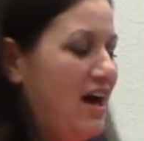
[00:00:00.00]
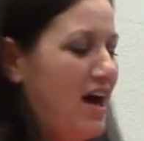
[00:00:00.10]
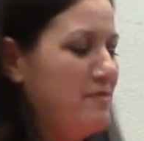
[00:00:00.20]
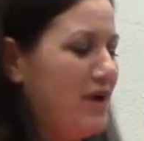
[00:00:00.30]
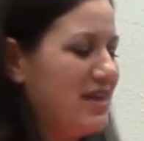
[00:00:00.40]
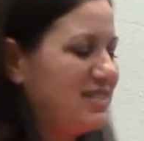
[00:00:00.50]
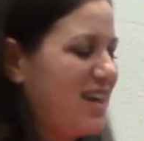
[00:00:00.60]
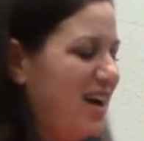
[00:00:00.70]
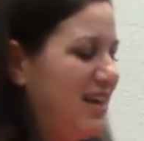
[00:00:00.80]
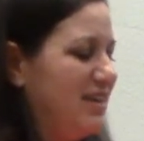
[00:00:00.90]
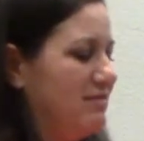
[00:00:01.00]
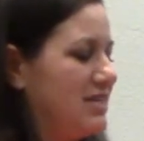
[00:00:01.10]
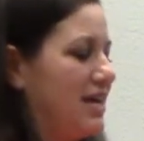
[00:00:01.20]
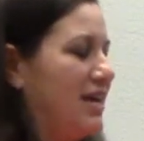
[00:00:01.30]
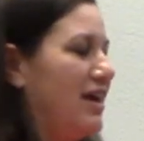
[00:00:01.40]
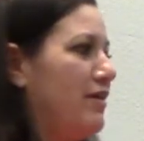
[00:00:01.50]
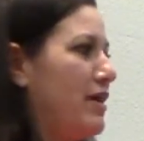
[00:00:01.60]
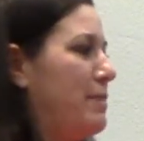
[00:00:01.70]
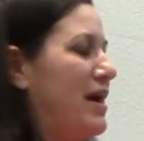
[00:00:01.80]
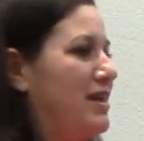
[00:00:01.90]
I saw it and I was like, oh,
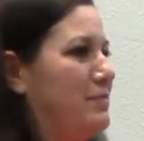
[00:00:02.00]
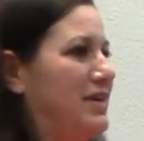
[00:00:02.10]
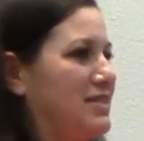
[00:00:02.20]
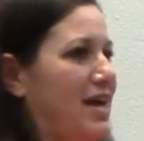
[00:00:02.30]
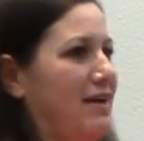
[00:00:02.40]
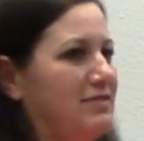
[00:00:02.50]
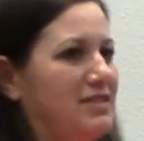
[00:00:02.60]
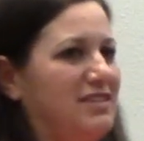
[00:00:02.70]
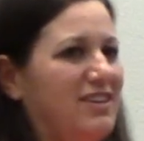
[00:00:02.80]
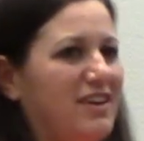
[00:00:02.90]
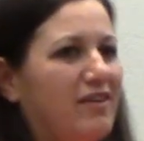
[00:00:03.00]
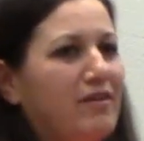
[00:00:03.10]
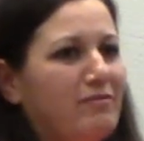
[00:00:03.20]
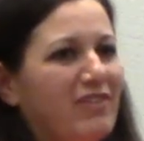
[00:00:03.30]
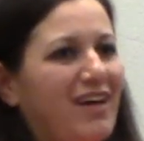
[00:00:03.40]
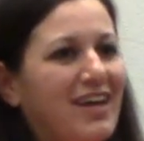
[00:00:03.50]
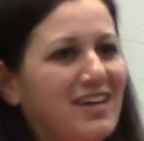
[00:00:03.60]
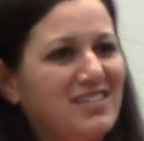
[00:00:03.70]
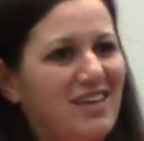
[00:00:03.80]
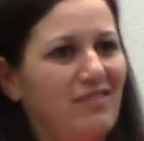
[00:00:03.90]
I bought it because
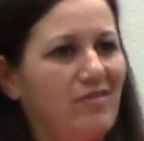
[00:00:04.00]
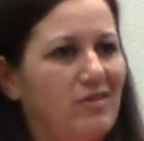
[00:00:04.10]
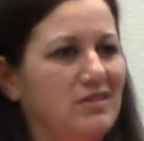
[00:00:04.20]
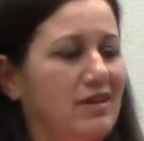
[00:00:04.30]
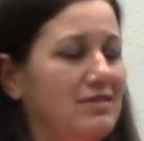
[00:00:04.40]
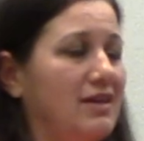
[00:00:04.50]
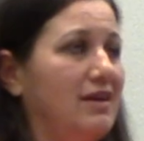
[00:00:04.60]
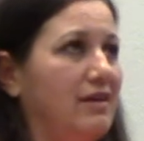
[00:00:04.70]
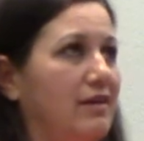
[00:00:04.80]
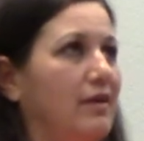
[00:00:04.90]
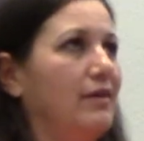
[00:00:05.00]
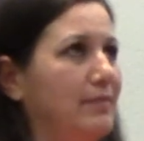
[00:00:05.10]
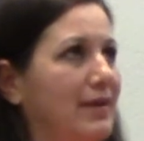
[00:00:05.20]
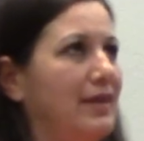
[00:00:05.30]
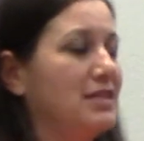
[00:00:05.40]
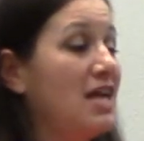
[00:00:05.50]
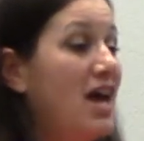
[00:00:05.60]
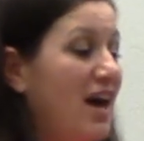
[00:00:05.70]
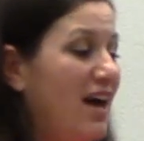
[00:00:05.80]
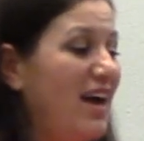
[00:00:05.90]
Velata. Of course, I was like, okay,
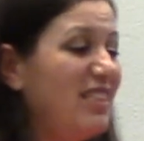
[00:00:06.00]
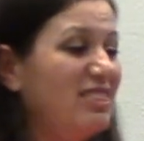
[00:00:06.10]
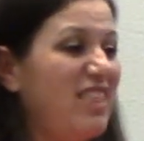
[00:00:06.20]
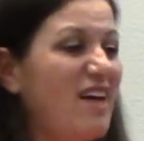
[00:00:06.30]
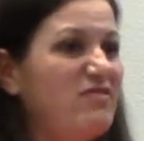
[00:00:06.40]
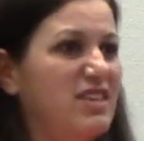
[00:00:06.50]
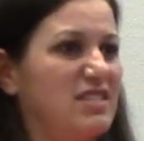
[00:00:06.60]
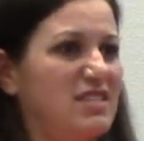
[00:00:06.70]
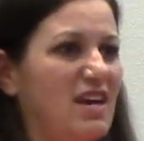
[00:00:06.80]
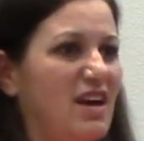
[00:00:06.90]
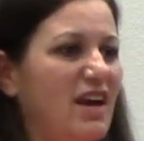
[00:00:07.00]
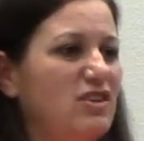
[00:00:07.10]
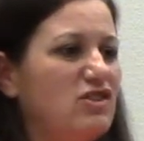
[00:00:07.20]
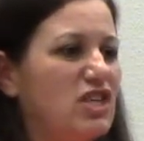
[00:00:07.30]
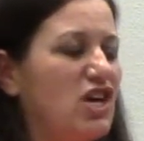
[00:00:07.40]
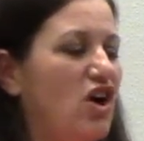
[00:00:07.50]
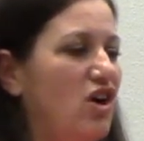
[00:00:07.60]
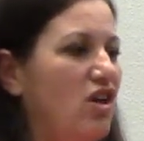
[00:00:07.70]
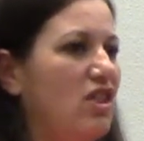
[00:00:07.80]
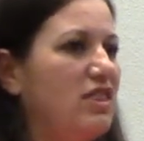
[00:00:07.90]
Velata. I love this thing. I use it
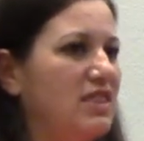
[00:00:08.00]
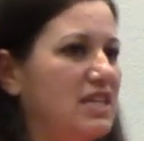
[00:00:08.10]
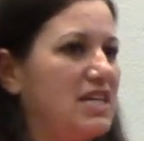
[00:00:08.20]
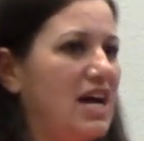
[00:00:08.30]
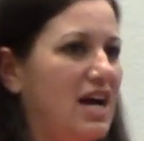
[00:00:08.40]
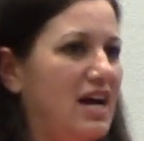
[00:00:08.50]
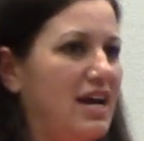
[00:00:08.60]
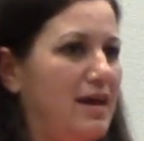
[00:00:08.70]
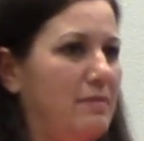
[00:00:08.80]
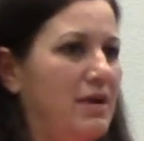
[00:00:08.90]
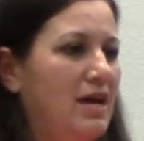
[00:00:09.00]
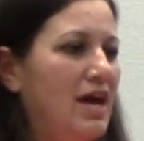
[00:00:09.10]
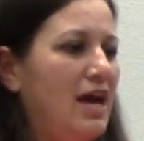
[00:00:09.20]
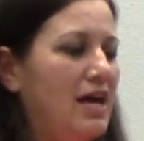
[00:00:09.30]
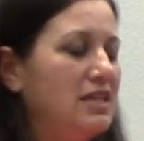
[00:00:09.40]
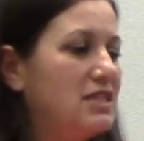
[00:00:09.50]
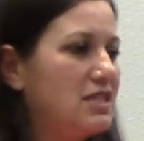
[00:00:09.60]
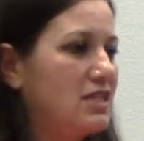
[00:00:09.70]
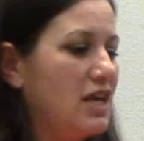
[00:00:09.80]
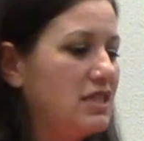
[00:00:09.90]
all the time.
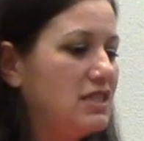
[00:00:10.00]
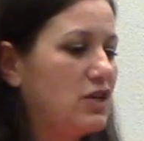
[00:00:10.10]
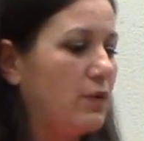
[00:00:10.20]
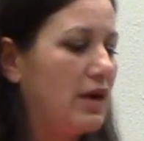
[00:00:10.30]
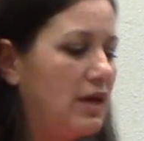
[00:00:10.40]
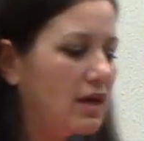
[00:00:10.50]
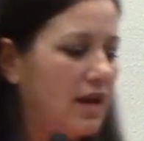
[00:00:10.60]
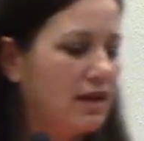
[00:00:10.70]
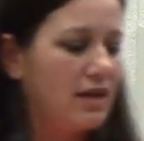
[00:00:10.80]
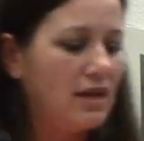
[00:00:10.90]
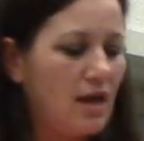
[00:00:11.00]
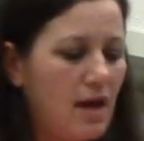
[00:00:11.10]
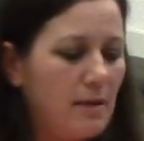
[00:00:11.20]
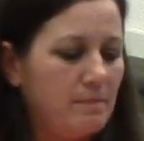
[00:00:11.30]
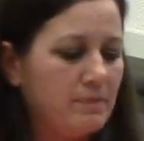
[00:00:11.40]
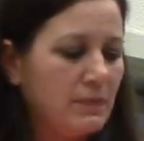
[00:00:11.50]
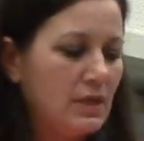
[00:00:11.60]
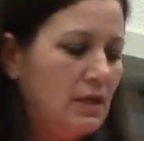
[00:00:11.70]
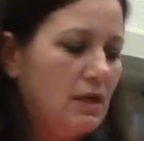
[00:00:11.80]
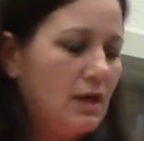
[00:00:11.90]
It's great. I can
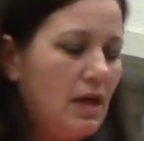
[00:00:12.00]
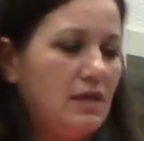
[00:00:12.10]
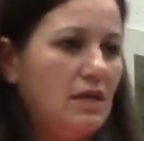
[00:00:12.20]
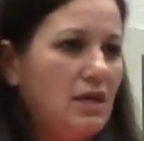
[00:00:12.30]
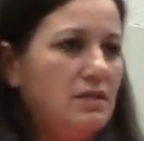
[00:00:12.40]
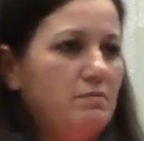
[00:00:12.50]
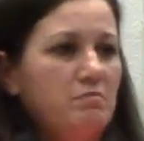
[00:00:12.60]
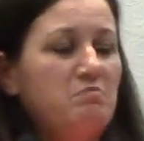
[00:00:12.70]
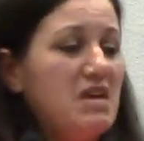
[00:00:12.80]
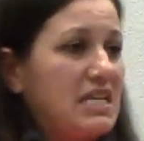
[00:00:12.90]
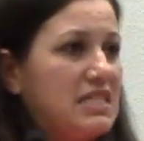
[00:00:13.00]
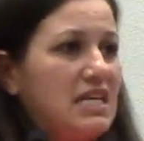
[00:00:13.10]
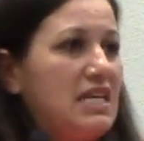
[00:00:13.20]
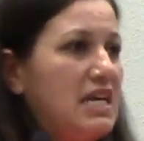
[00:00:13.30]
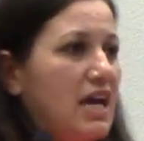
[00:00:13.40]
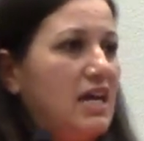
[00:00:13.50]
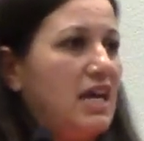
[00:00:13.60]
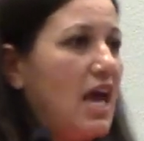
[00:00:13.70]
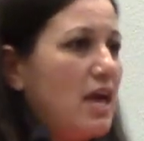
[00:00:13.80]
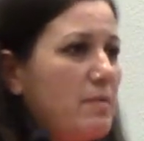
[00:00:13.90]
I mix any kind of
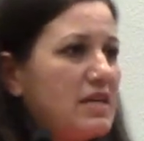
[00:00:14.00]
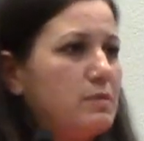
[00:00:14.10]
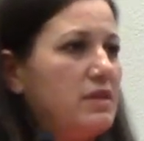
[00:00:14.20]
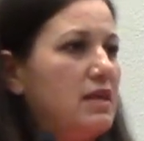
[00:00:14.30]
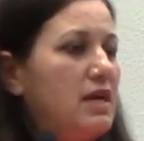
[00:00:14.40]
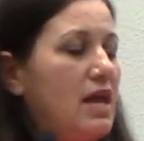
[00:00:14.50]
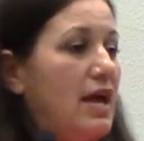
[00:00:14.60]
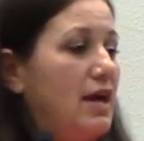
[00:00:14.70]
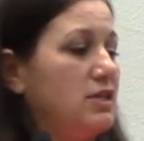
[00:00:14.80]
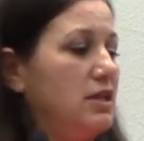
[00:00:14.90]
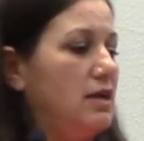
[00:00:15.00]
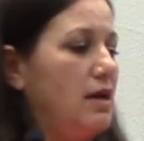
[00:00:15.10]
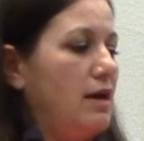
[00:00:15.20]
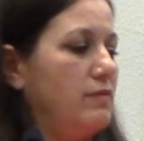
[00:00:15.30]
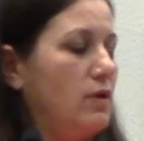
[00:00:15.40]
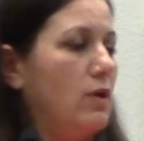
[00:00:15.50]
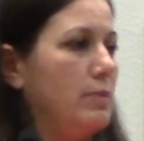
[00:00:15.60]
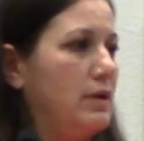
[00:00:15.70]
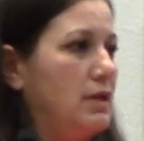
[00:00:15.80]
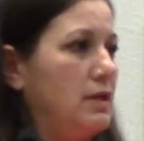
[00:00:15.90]
cake mix with it. I actually have
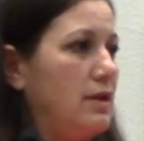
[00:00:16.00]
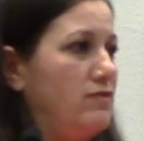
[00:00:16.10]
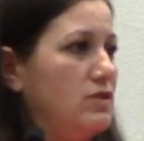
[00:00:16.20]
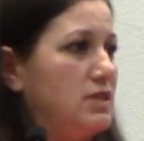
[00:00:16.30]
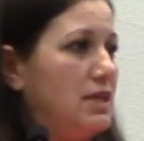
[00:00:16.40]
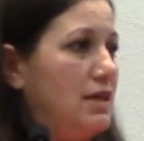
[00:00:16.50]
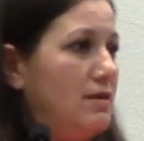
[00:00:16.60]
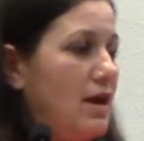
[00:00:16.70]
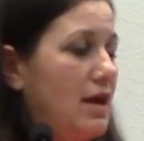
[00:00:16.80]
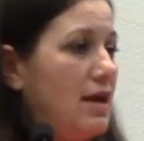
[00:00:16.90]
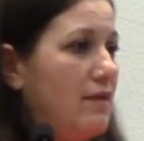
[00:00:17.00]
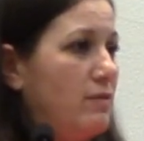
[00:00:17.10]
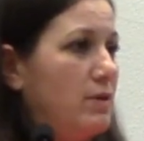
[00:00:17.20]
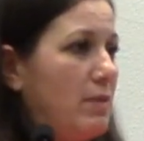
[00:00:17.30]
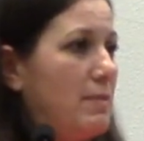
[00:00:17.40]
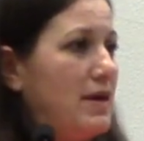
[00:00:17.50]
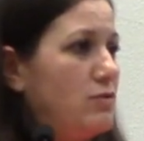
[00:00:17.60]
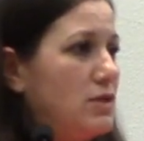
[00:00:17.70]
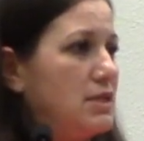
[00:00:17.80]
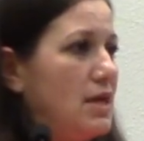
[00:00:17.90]
incorporated it and I used it, and I have them at my
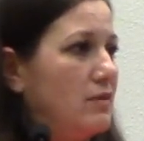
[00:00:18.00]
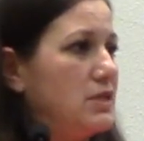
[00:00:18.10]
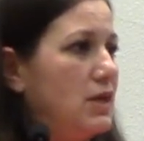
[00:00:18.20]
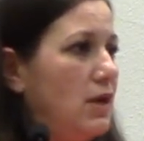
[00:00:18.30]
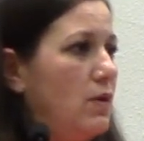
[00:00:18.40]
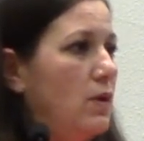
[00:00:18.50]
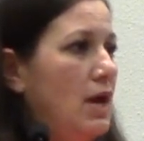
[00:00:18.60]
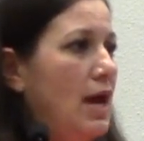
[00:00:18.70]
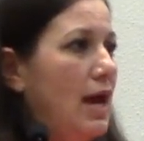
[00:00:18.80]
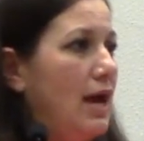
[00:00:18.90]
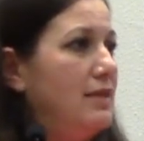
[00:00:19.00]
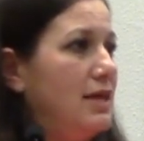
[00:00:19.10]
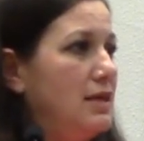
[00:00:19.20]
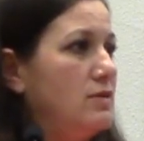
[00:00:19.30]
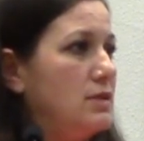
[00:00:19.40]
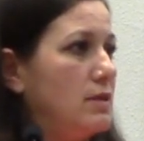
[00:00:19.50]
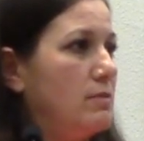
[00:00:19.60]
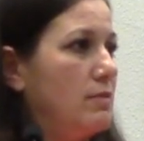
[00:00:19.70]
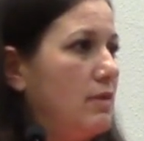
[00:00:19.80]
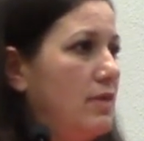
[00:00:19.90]
bakeries now too, and they use
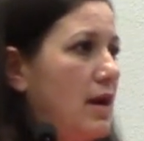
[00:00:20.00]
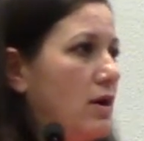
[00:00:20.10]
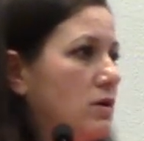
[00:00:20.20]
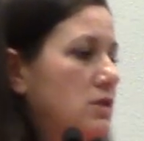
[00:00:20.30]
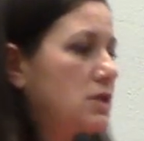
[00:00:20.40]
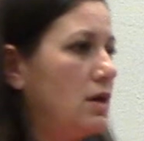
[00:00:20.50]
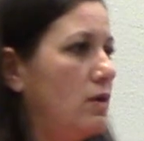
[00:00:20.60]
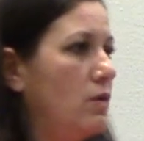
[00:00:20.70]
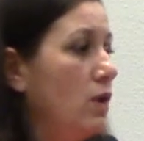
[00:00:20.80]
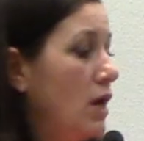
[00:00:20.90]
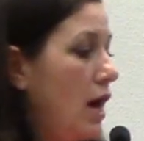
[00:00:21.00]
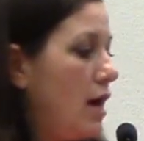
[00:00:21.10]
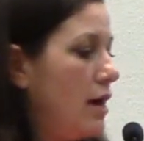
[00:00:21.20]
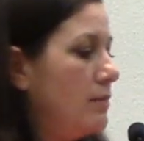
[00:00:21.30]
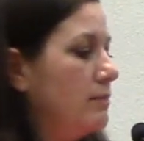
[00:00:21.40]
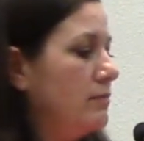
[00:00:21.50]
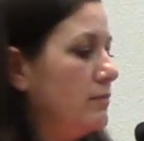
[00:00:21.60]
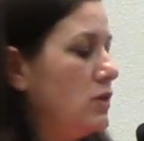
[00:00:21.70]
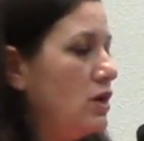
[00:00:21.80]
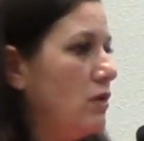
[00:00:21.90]
them there. So,
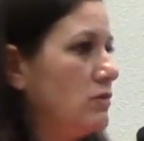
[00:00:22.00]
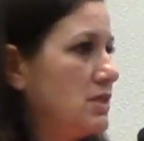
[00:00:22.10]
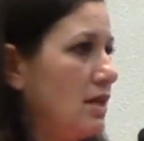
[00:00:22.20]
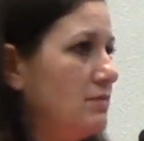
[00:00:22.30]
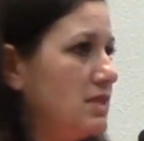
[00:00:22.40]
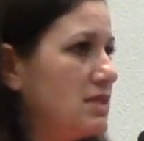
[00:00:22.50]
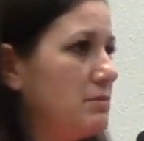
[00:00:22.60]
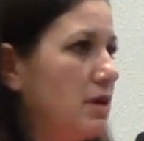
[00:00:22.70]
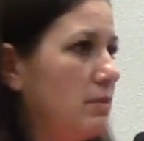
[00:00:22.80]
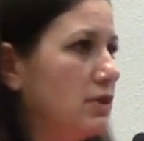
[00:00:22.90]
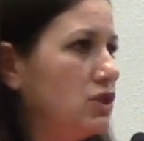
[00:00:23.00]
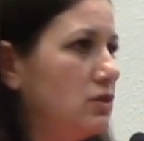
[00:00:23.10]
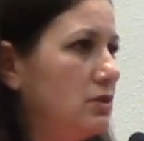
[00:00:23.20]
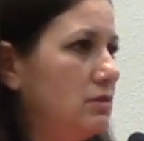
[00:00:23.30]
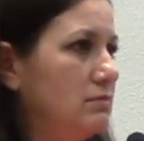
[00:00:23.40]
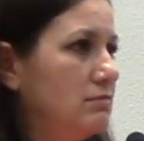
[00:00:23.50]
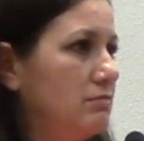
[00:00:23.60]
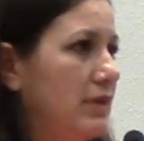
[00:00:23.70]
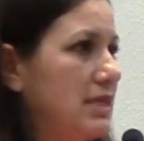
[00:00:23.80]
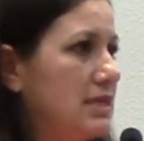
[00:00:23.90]
sell them to some commercial
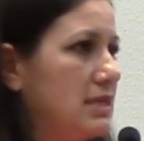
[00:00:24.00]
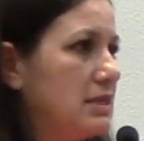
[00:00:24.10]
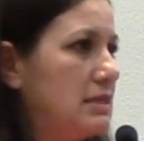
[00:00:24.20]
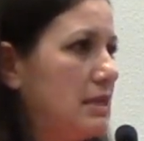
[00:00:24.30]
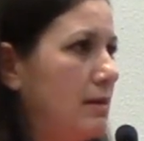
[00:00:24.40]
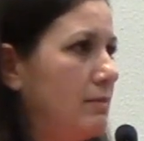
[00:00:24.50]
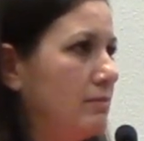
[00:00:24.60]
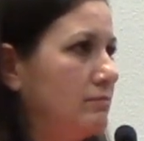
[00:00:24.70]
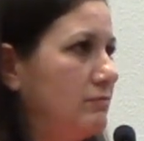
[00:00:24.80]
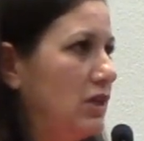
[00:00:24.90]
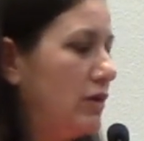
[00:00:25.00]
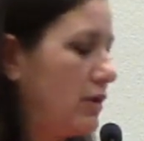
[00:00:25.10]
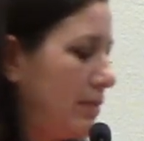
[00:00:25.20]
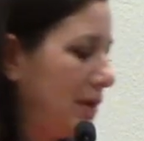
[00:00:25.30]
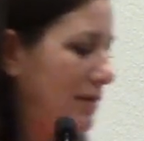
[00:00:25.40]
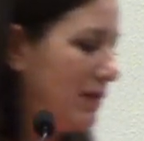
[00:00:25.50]
places, some cupcake